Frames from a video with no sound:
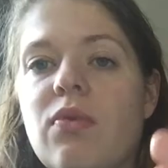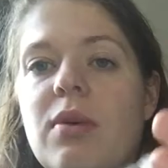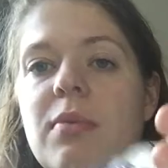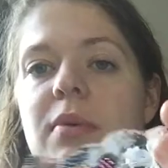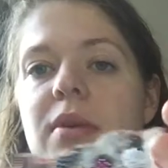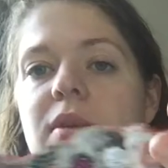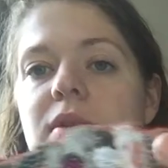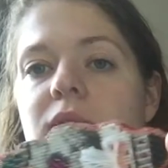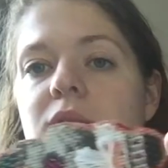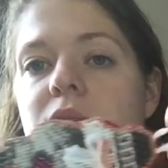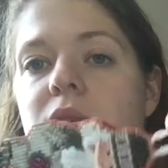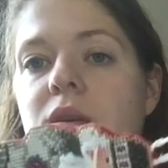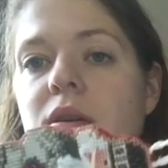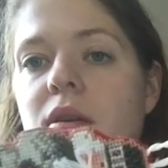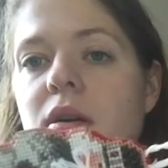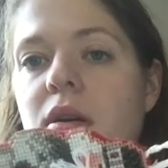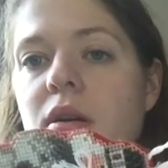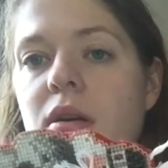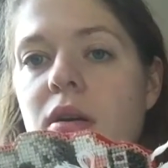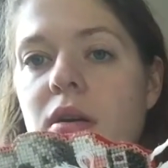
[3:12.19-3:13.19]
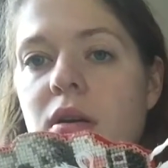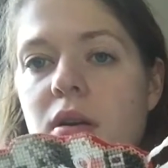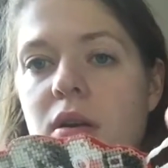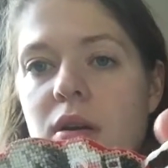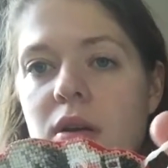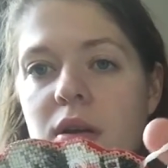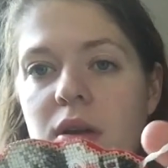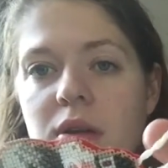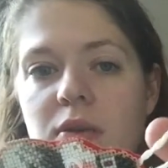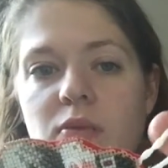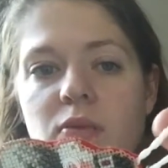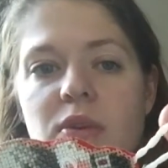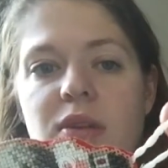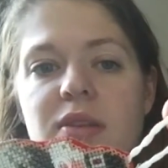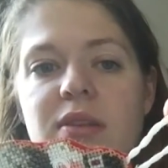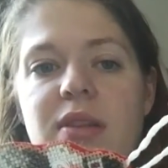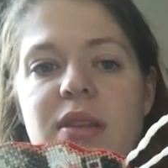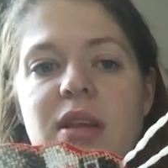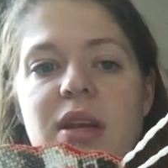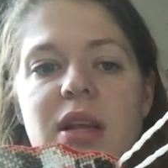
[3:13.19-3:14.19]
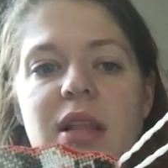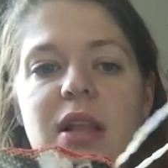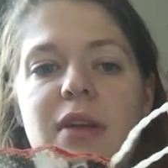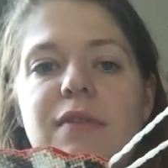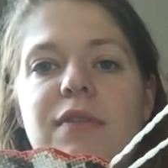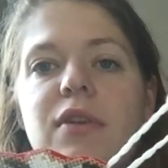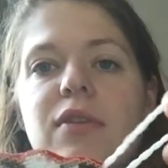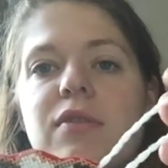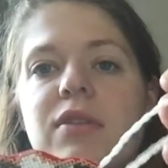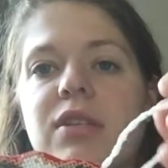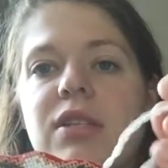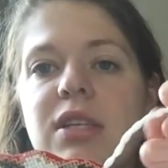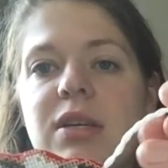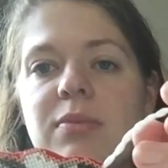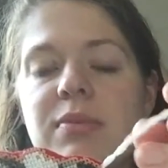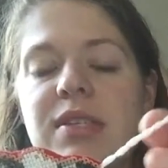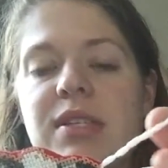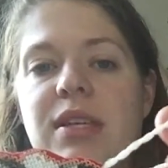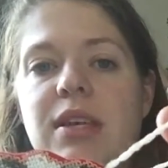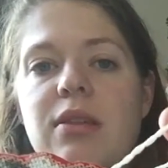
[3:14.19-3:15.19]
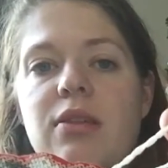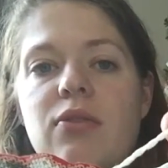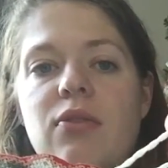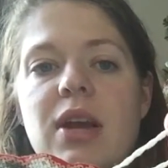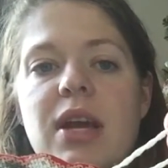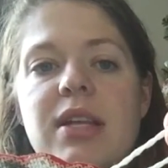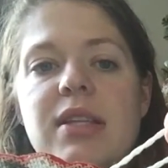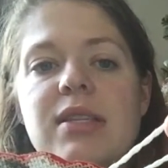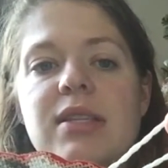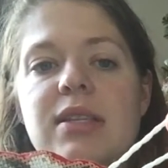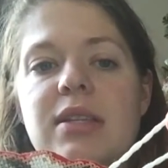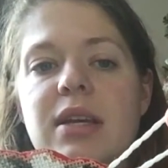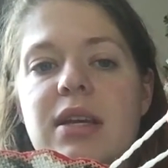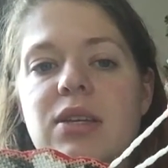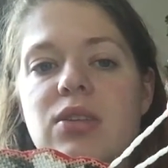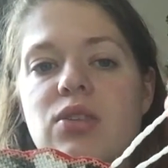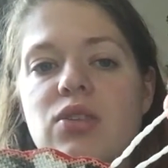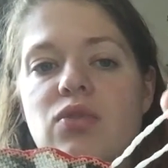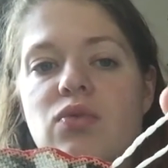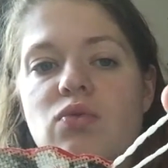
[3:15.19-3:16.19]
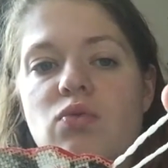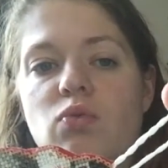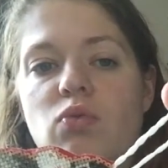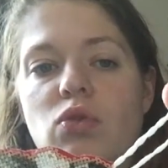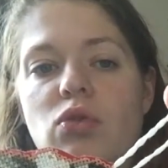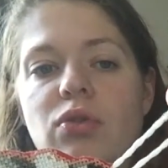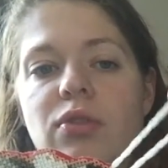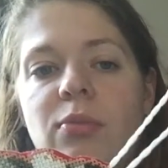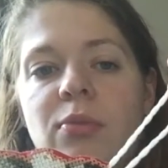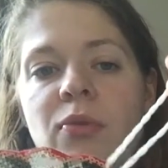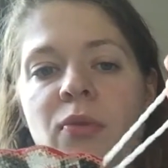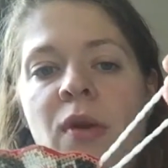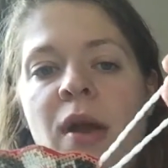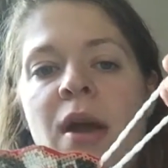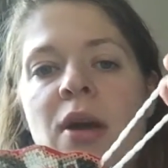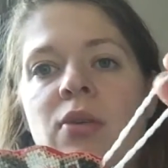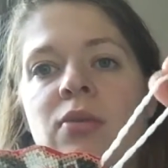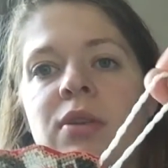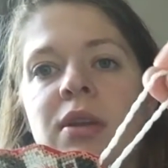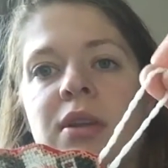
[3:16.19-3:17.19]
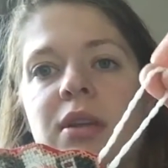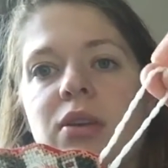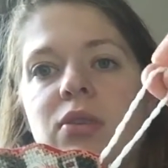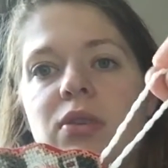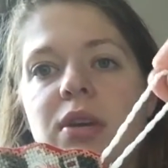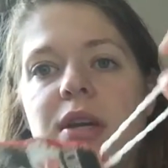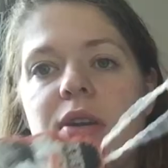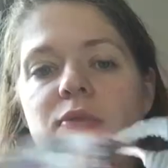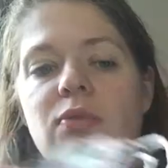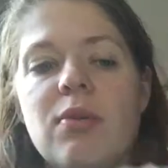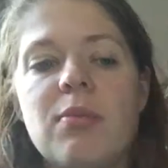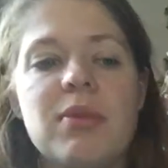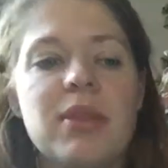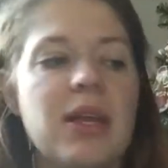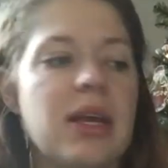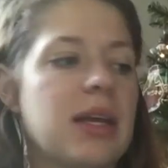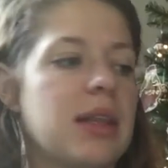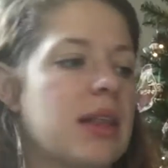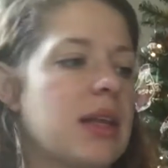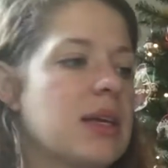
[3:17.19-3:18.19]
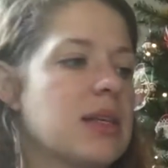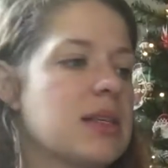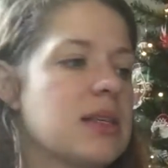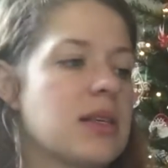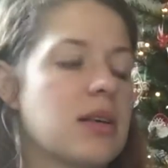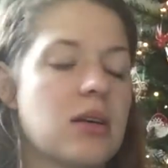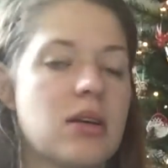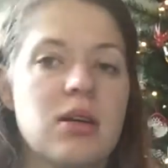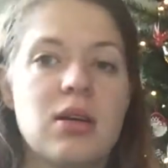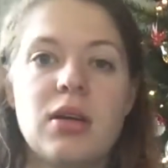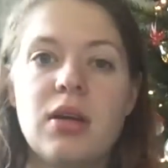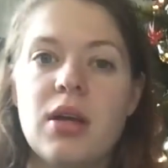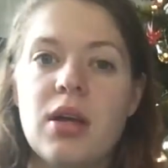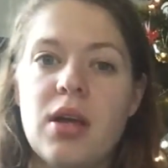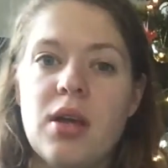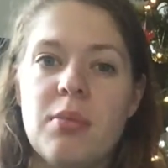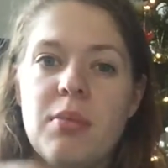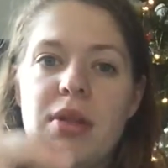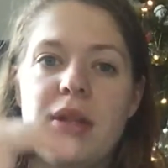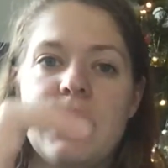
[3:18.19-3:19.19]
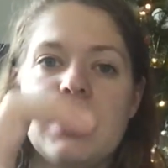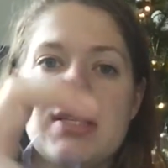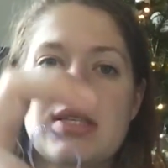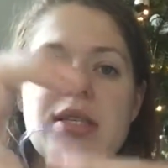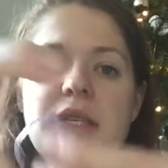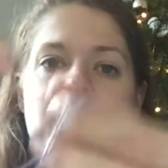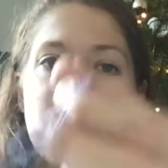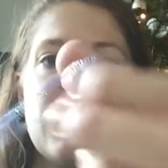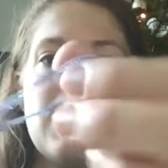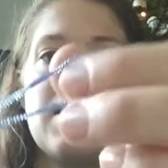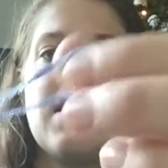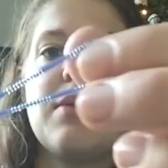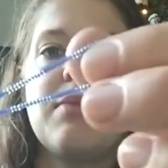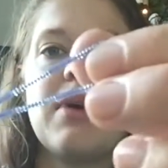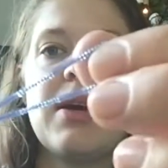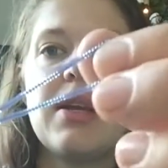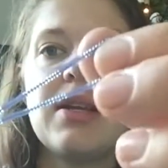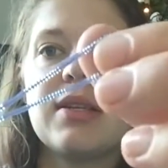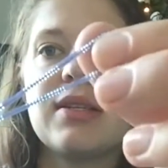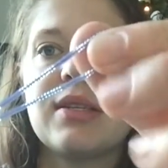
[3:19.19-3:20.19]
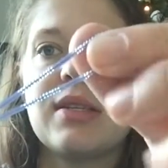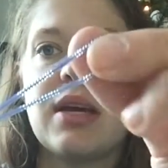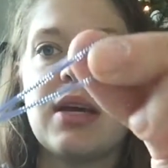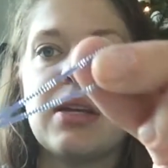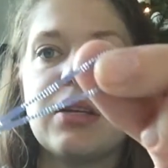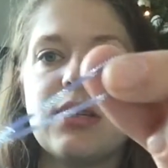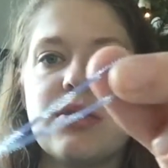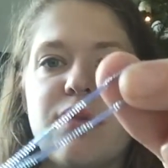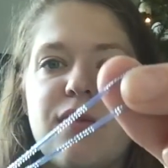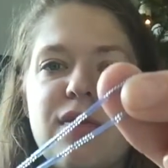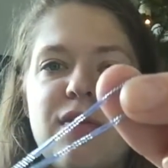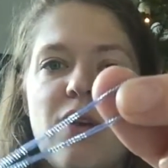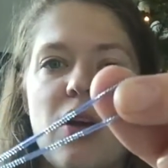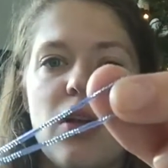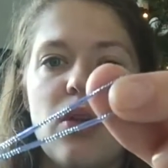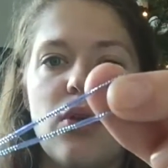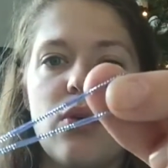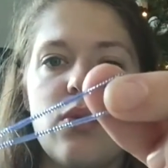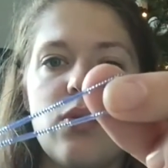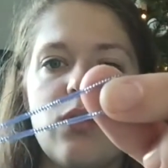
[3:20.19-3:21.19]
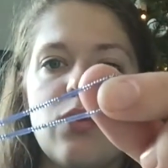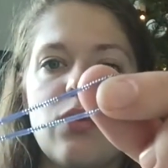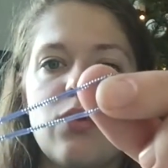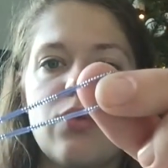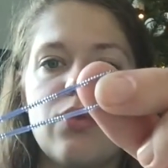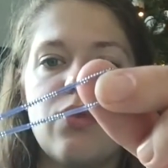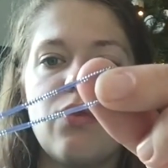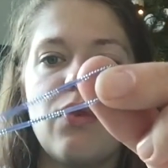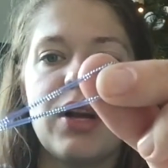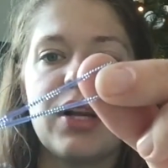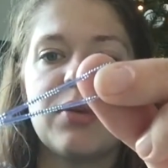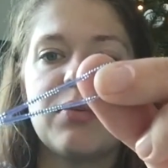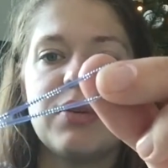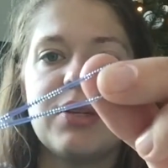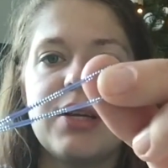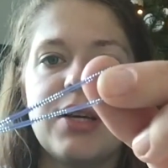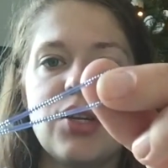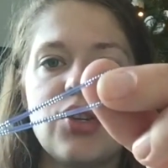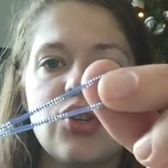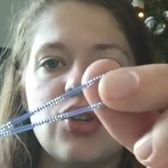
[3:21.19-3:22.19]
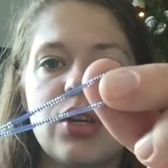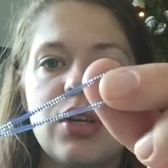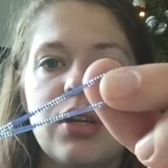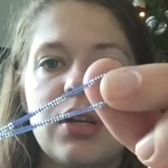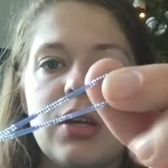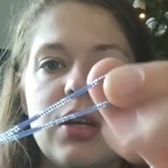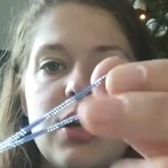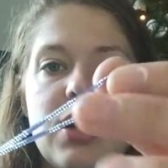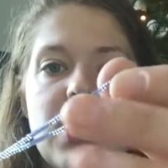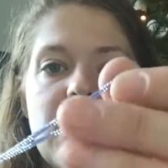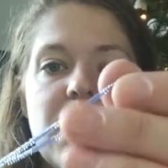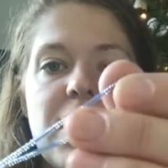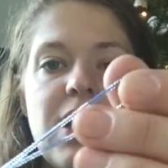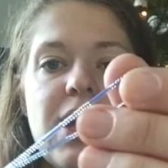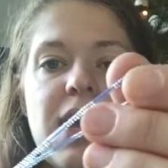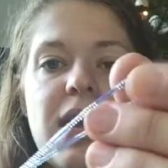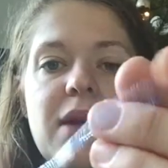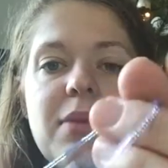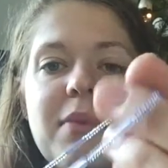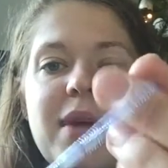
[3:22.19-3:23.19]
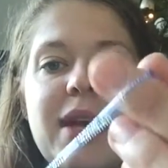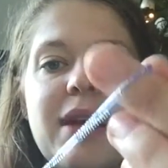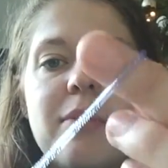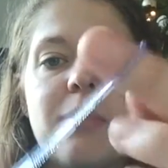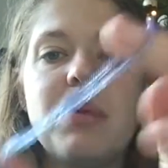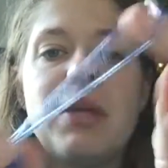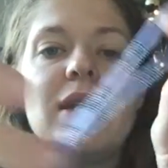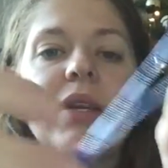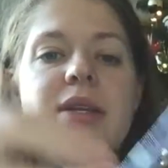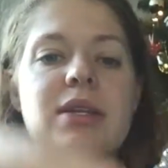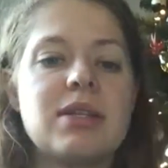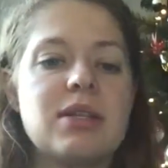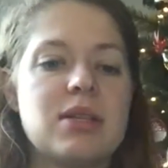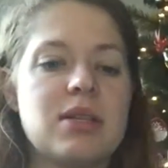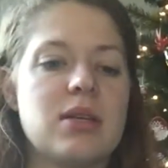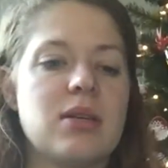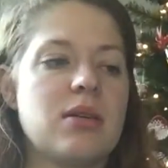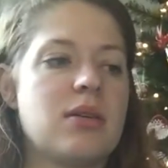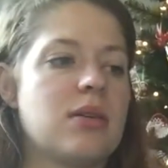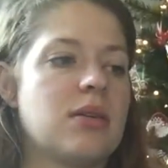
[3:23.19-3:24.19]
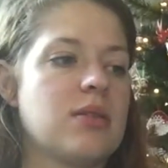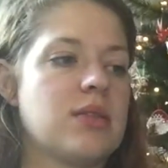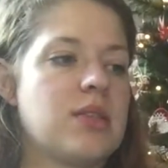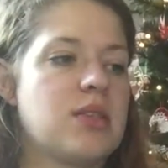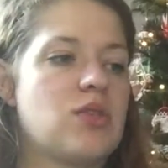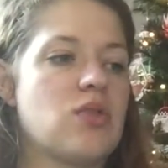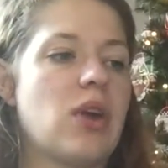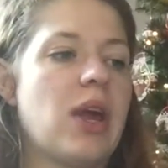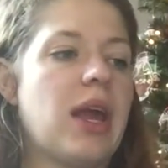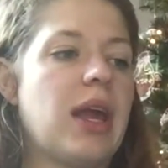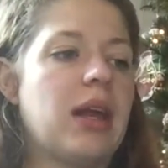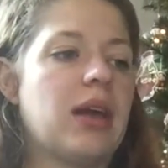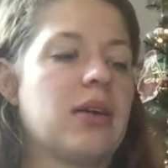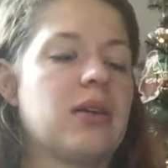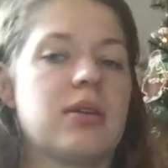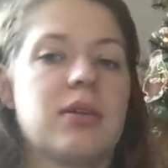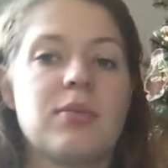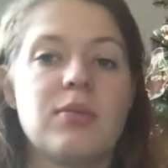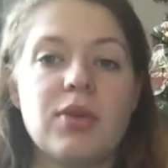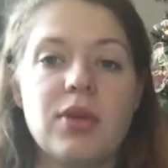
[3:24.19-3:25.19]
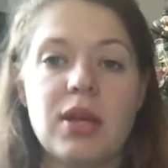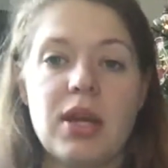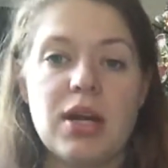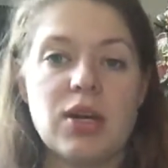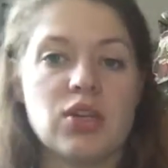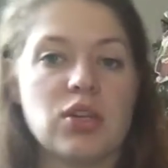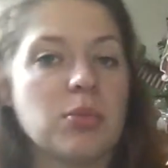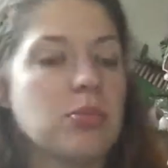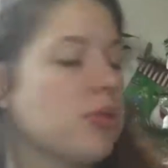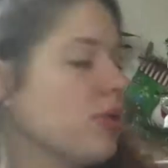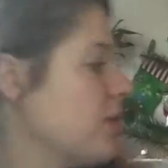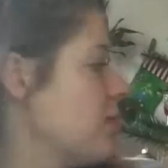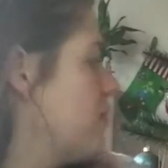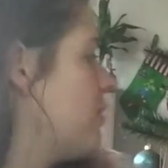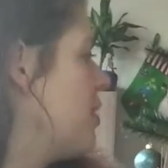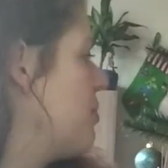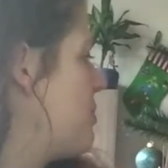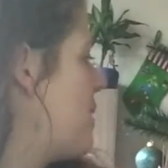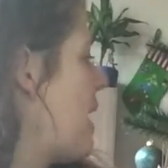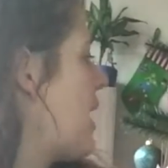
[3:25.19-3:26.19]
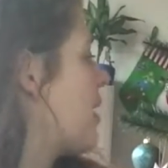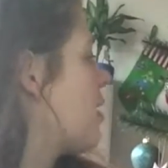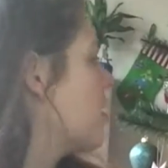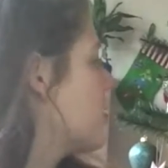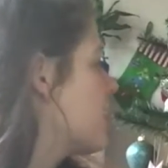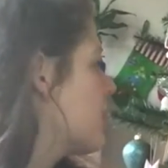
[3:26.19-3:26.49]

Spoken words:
ribbon, with the leftover DMC threads, and I roll them around and create a ribbon like this. But this time I decided to follow the recommendation and make a beaded string. I'm gonna actually put it right back